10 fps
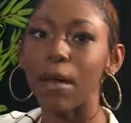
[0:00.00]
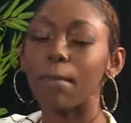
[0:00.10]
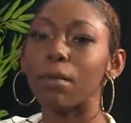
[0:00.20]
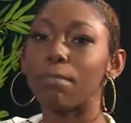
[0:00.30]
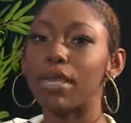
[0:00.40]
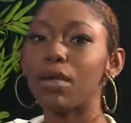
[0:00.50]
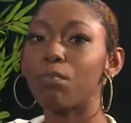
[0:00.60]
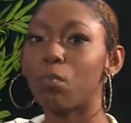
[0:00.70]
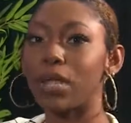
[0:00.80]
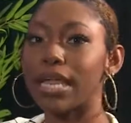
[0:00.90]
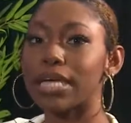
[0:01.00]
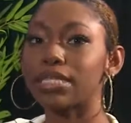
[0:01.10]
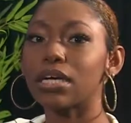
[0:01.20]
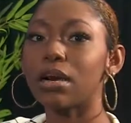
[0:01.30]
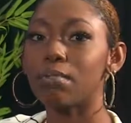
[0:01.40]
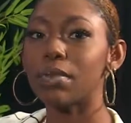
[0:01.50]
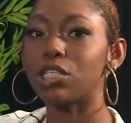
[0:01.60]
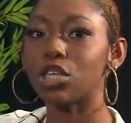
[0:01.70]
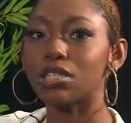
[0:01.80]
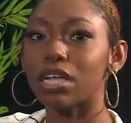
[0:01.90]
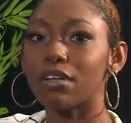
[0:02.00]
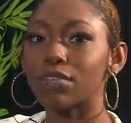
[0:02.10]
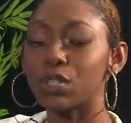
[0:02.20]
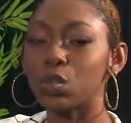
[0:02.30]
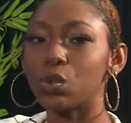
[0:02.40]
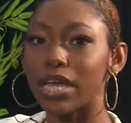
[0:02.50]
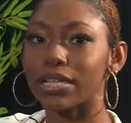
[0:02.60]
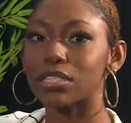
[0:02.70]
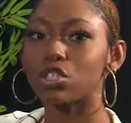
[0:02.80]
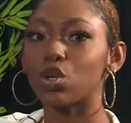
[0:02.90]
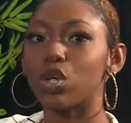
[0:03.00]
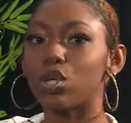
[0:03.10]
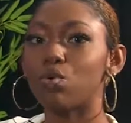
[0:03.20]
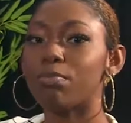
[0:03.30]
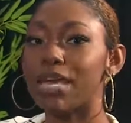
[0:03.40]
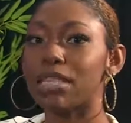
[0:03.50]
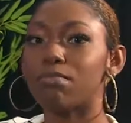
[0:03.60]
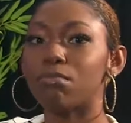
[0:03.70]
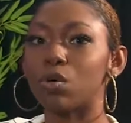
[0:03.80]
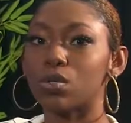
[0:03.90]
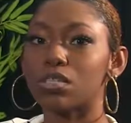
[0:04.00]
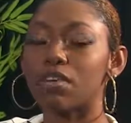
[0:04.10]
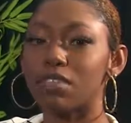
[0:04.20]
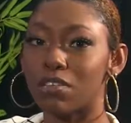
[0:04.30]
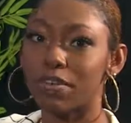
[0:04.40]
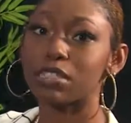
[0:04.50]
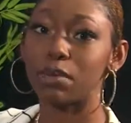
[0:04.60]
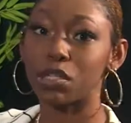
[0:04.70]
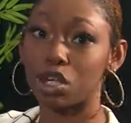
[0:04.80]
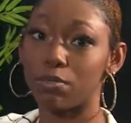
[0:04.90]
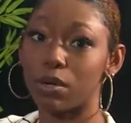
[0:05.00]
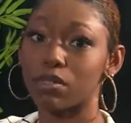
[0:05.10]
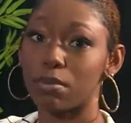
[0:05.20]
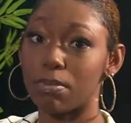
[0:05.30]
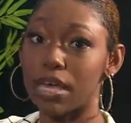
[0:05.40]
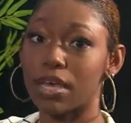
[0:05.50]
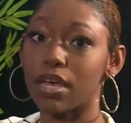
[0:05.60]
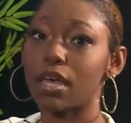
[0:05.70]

But be willing to commit yourself to it so you make the most of the investment you're about to make.